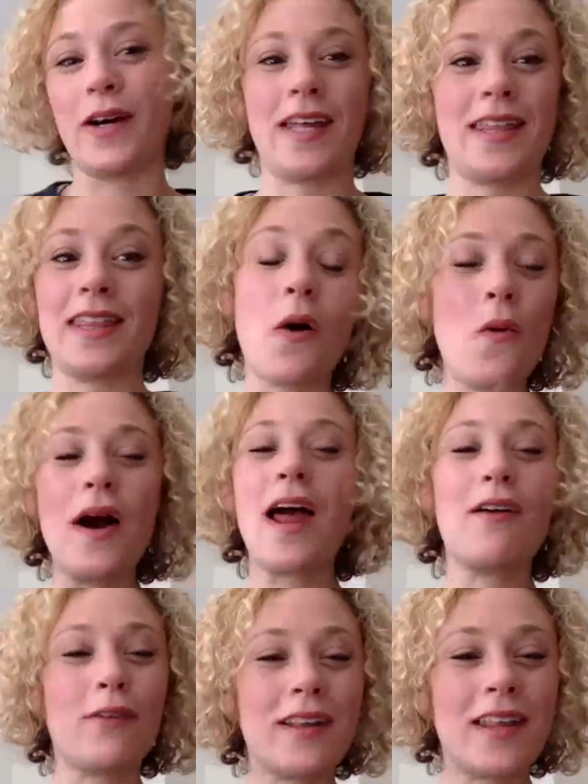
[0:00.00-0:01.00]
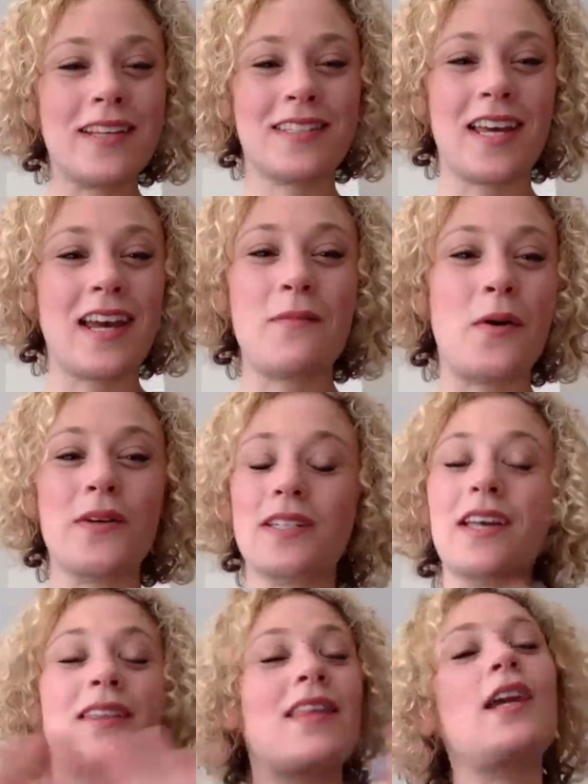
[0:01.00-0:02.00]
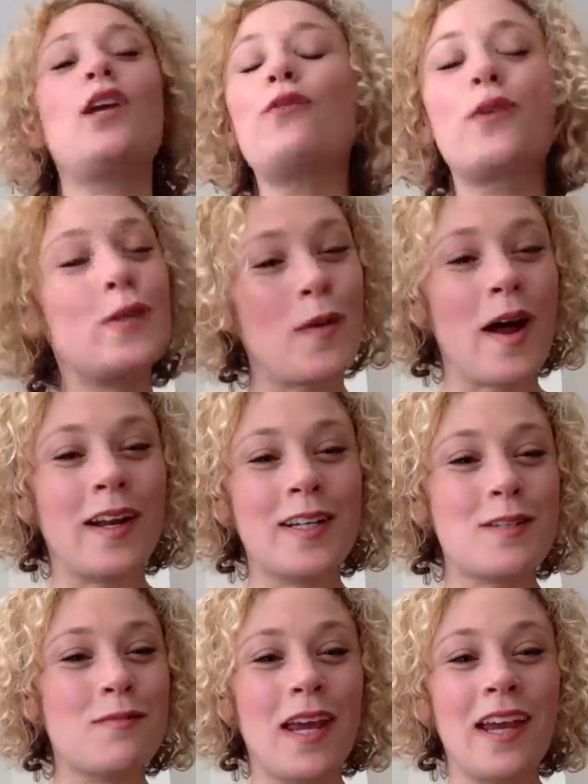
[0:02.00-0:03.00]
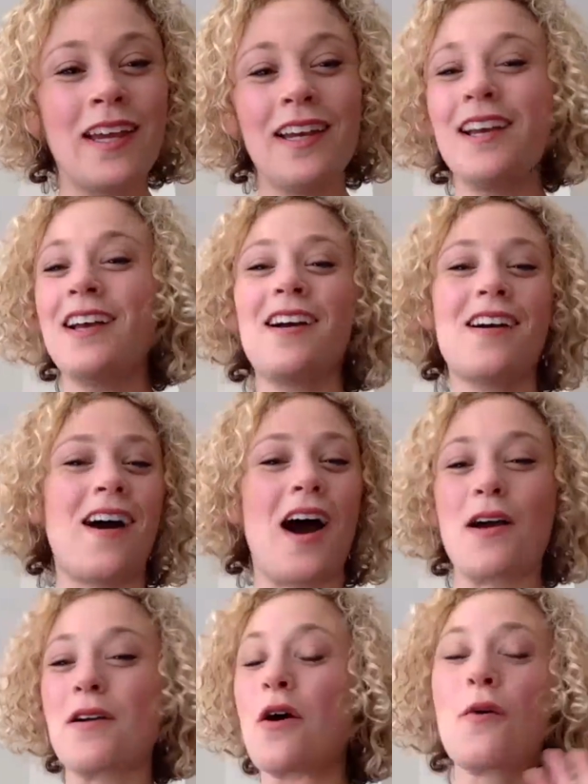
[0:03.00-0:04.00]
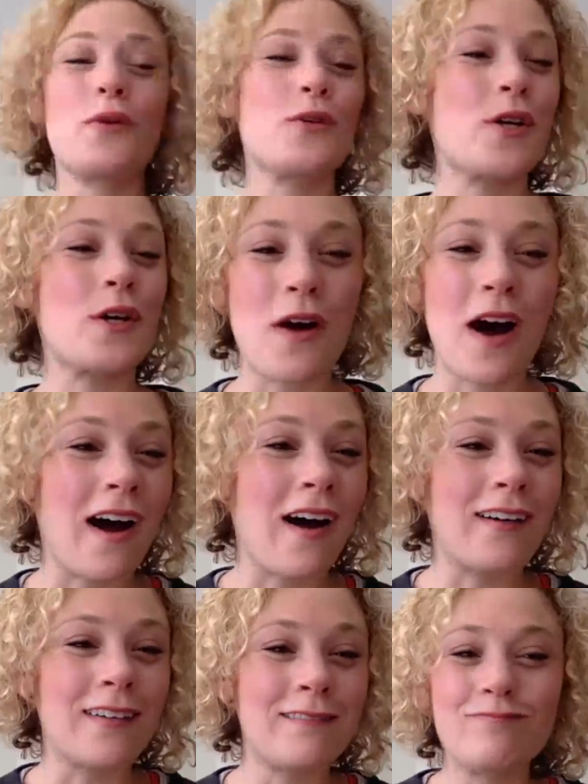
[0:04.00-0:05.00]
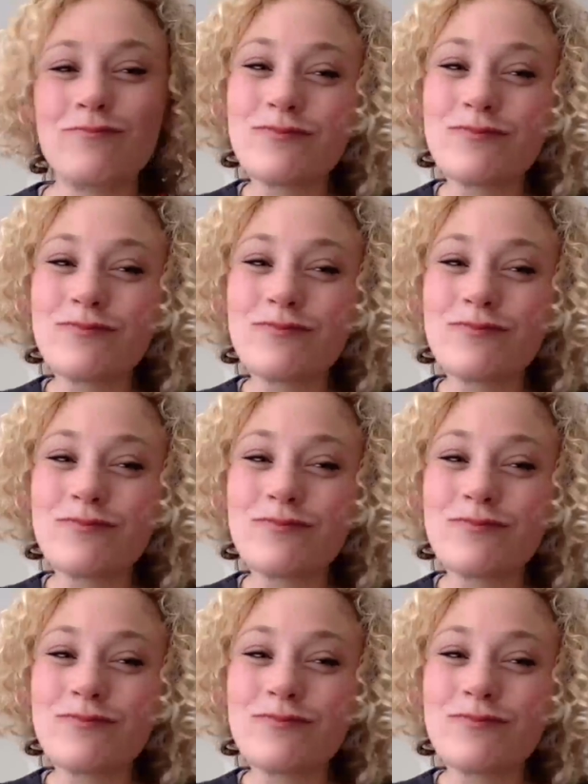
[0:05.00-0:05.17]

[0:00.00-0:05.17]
And whatever they say, I'm always like, thank you for responding to me. I hope you're doing well.